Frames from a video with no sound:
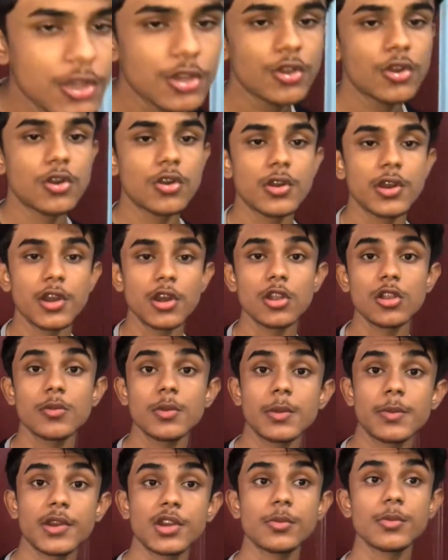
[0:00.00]
Your hair will
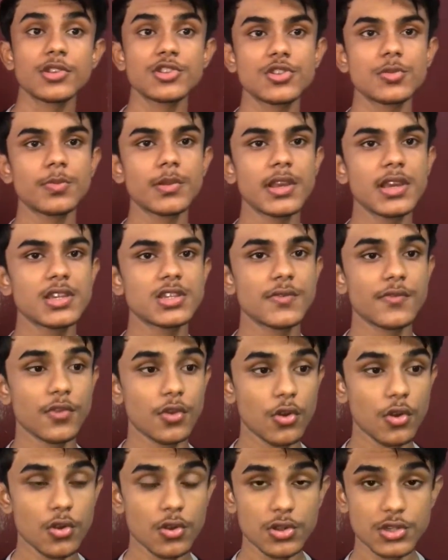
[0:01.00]
be pretty much in place, of
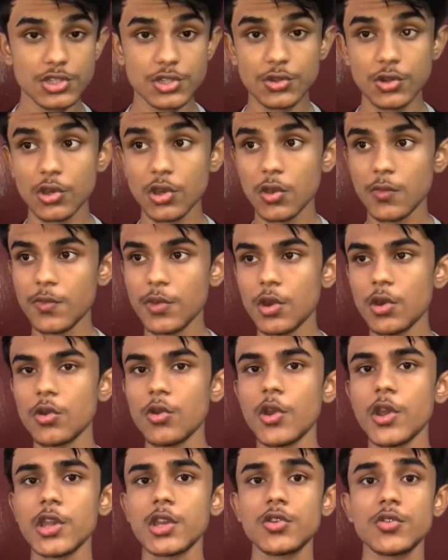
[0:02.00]
course, if you're
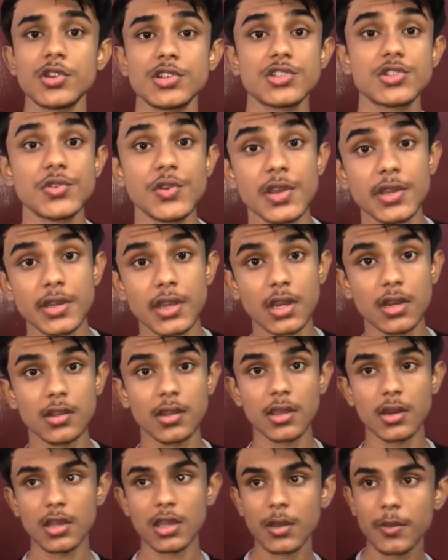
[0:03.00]
going into a restaurant and
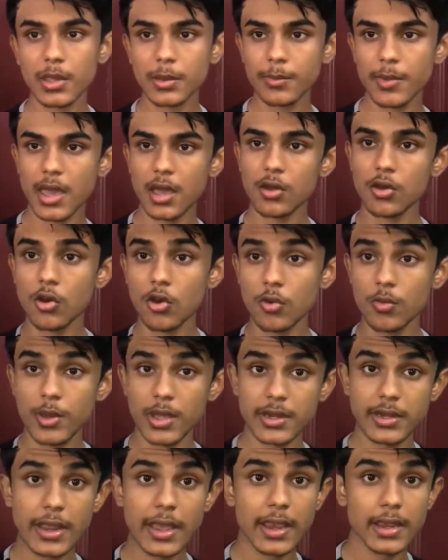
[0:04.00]
then coming back home
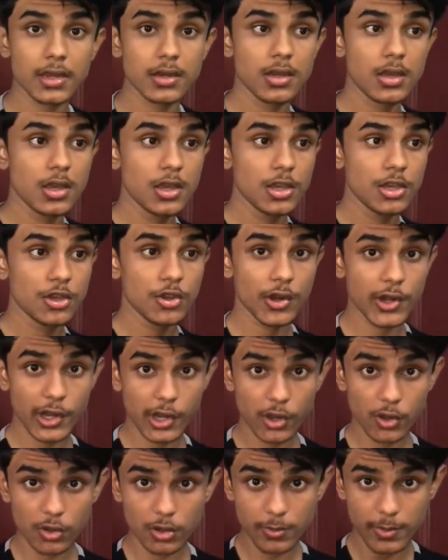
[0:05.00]
at night, your
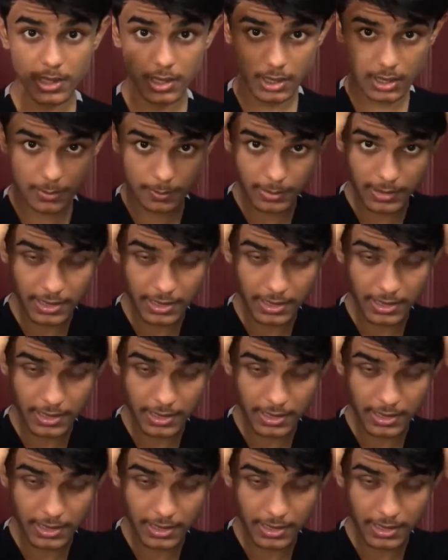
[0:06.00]
hair will be in